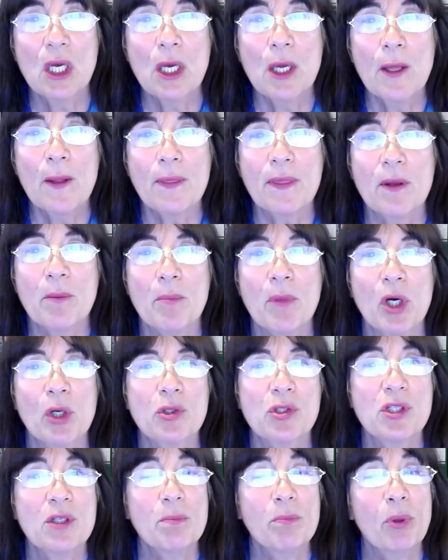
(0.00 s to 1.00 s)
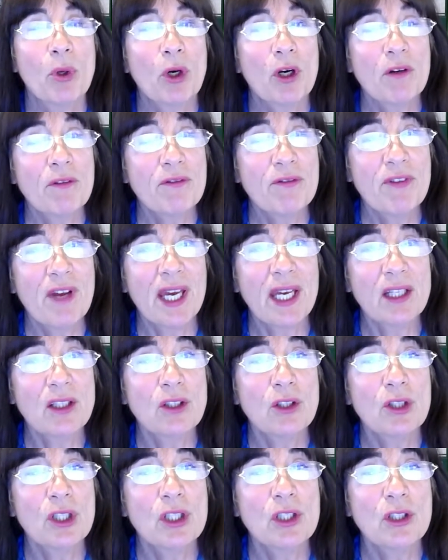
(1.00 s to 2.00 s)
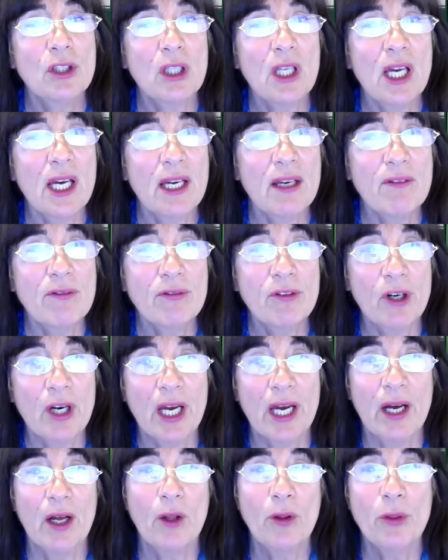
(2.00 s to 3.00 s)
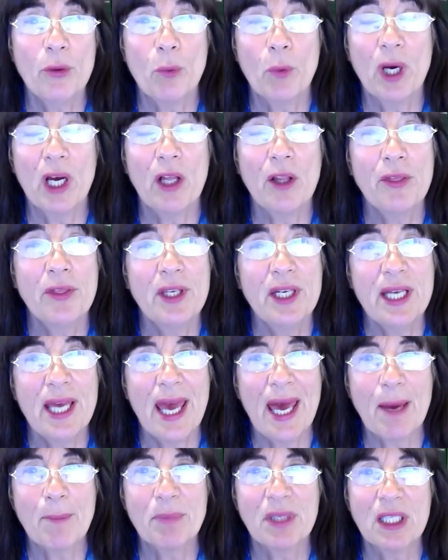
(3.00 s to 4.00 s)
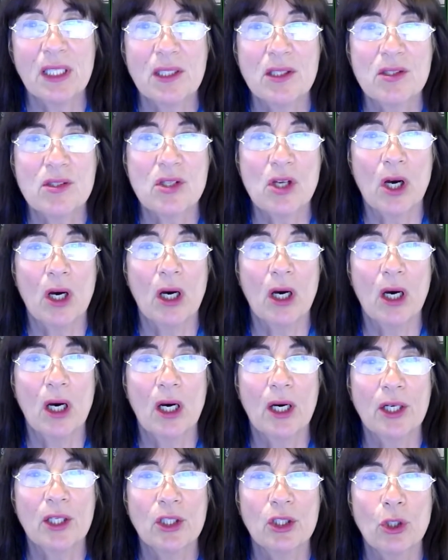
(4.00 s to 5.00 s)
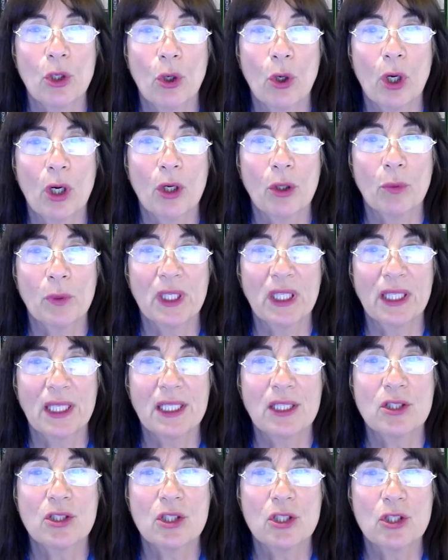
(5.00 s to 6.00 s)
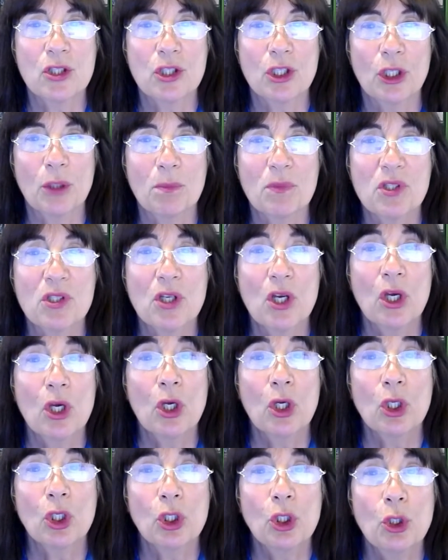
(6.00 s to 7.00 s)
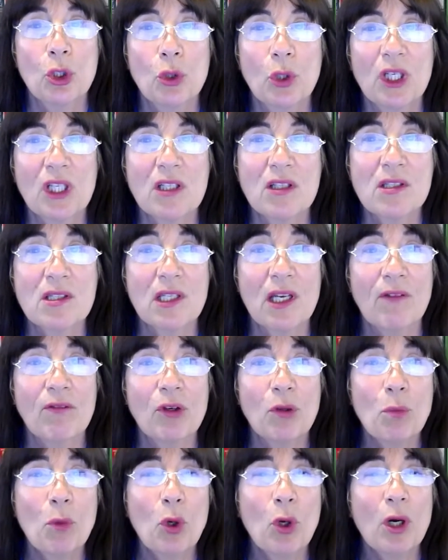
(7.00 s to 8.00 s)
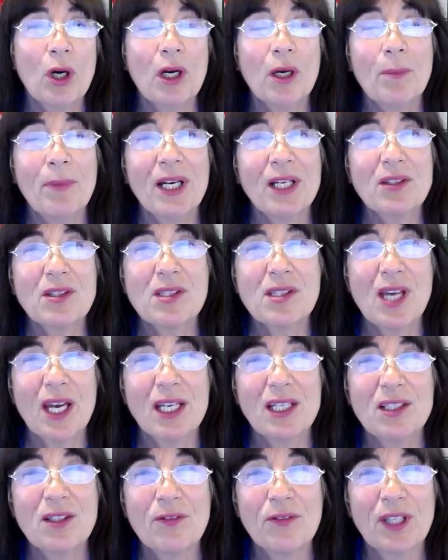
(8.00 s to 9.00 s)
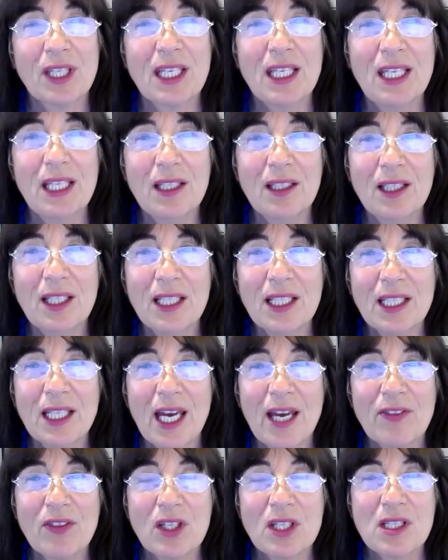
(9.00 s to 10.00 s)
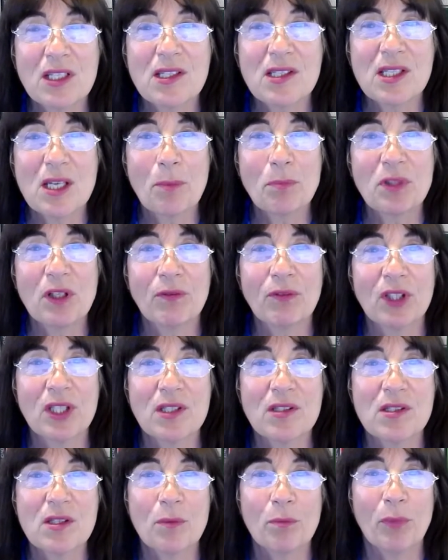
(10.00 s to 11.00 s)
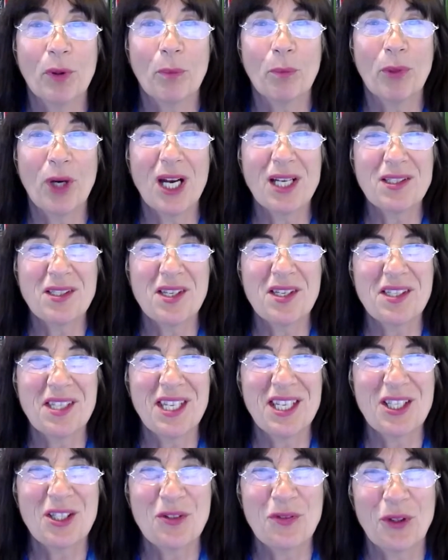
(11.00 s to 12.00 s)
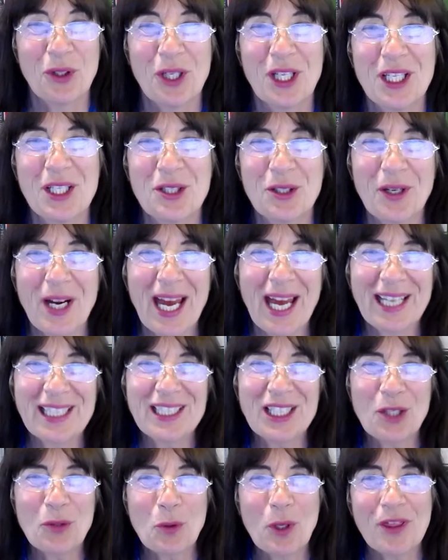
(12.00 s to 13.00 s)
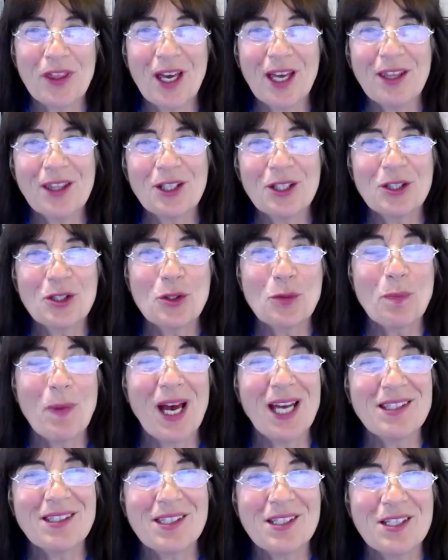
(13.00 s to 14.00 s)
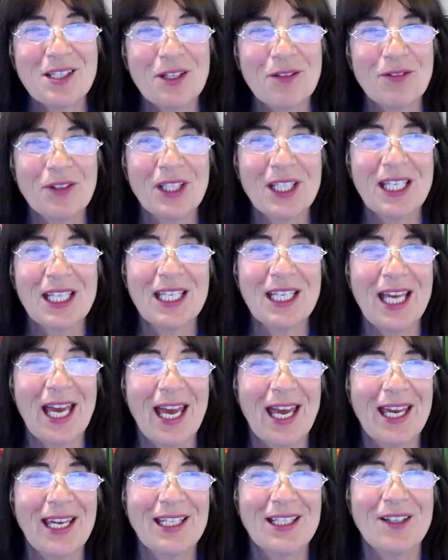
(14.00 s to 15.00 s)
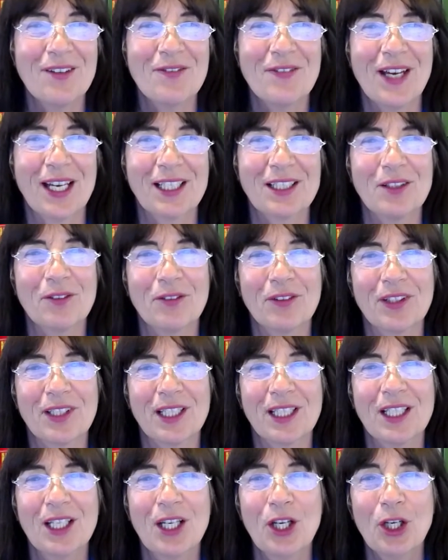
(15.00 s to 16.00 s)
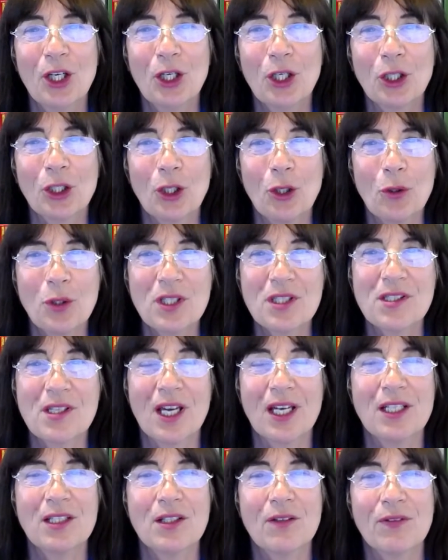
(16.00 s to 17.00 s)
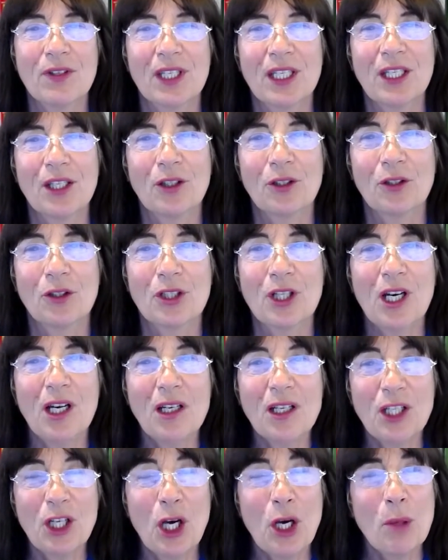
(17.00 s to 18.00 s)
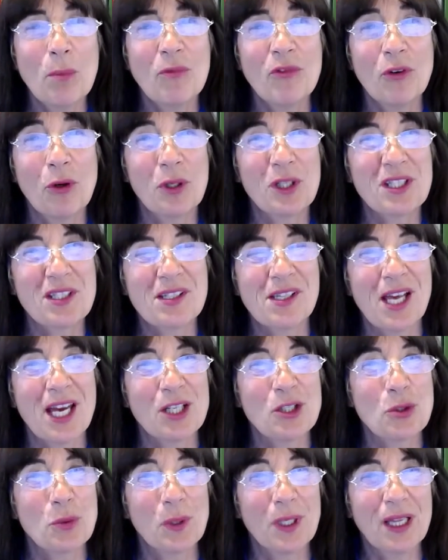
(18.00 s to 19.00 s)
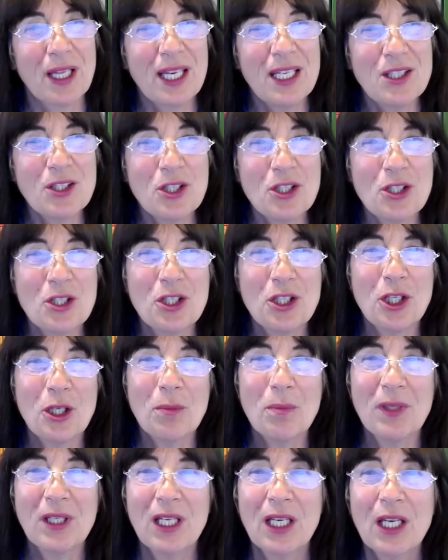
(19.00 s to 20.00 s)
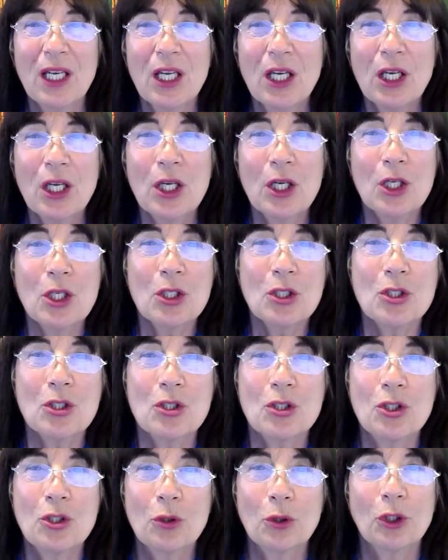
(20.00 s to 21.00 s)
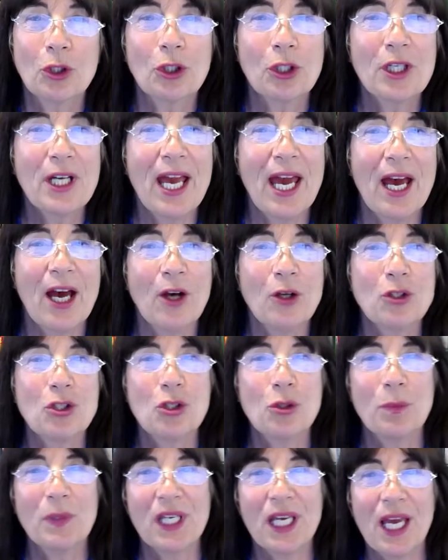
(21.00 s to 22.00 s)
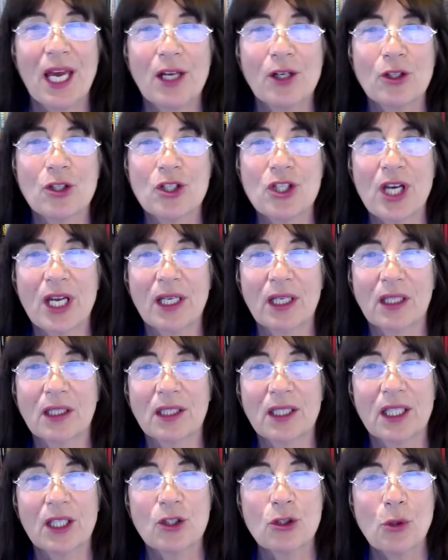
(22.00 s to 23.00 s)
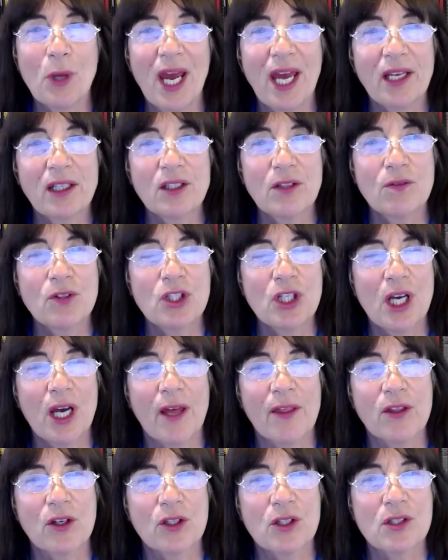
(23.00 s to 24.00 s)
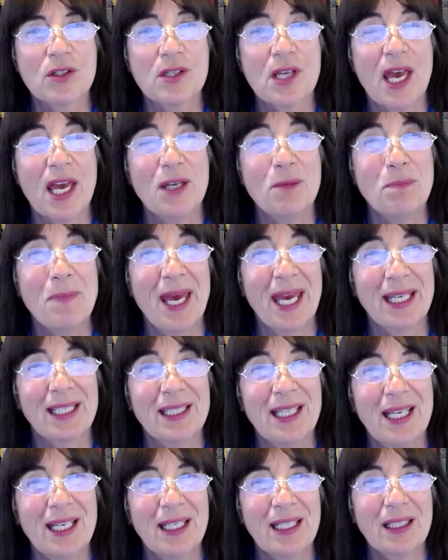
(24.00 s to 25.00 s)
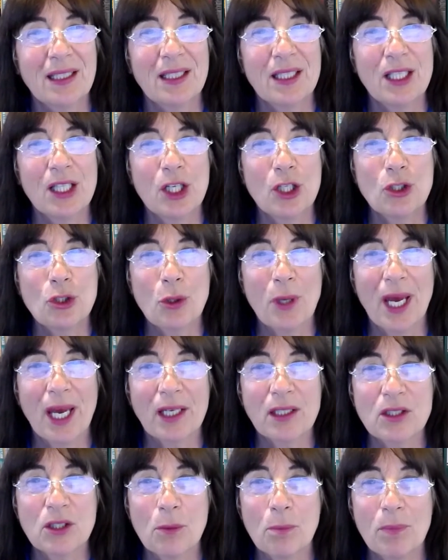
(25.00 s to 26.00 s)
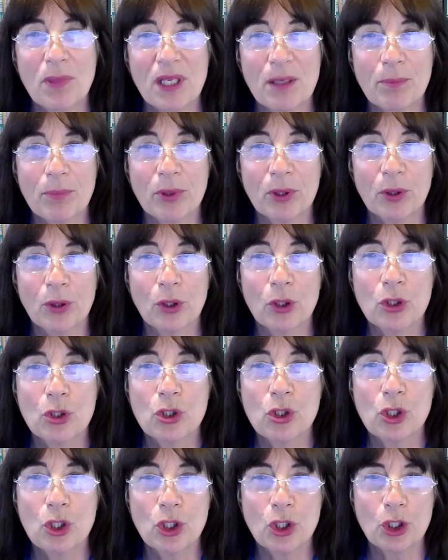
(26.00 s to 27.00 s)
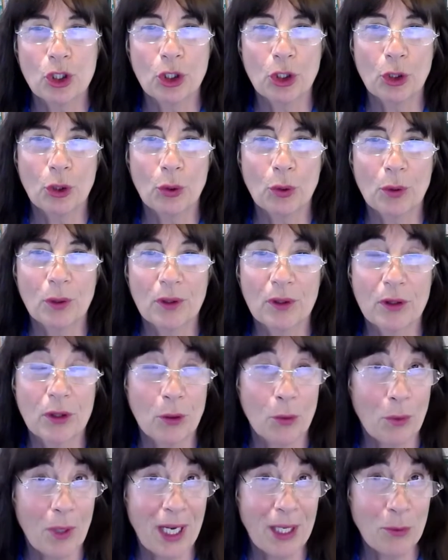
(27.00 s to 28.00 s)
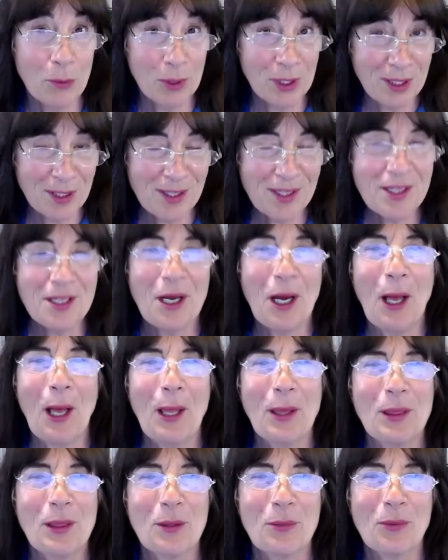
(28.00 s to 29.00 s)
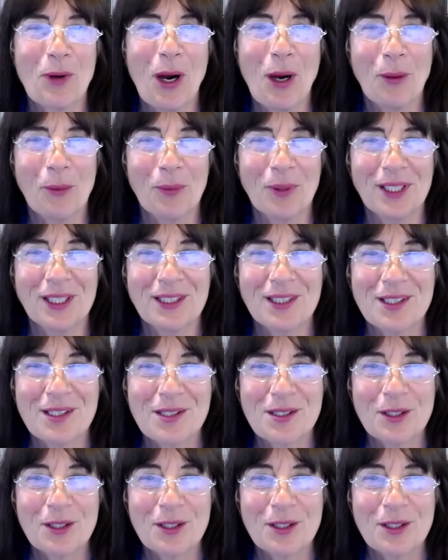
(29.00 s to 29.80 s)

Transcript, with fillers: The most important factor in your life for health, wealth, and happiness are your relationships. You can discover more about scientific healing and the deceptively simple processes for interacting with others positively and effectively. Go to scientifichealer.com forward slash relationship to learn how to be energetically attractive to others and magnetically attract people to you. The right ones, not the wrong ones.